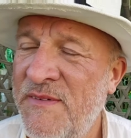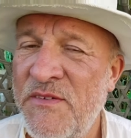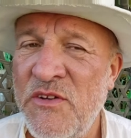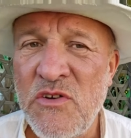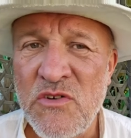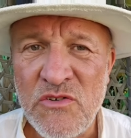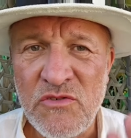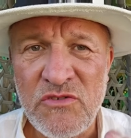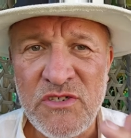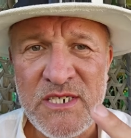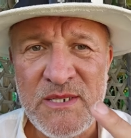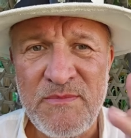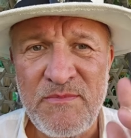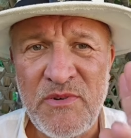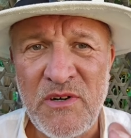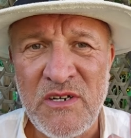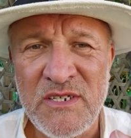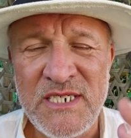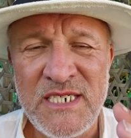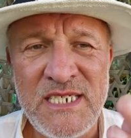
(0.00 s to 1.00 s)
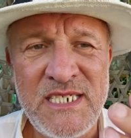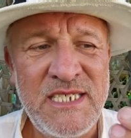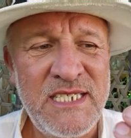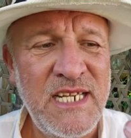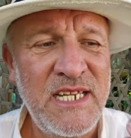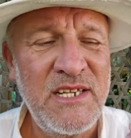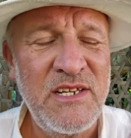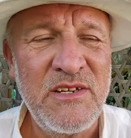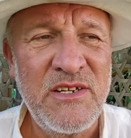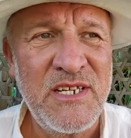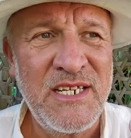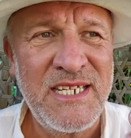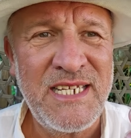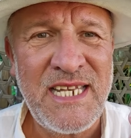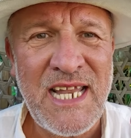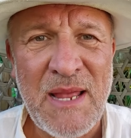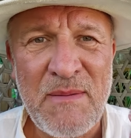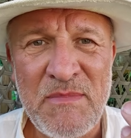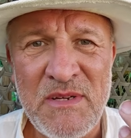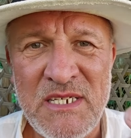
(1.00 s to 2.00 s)
If you've got crossing branches, then you can
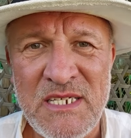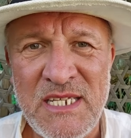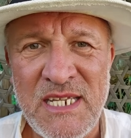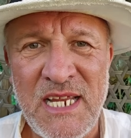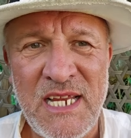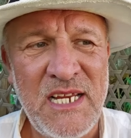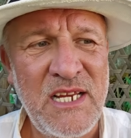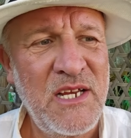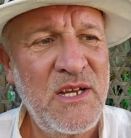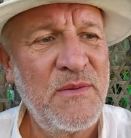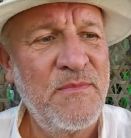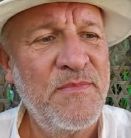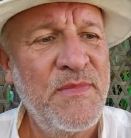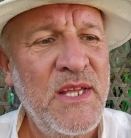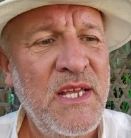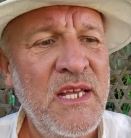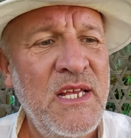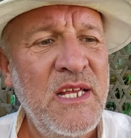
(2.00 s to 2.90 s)
damage the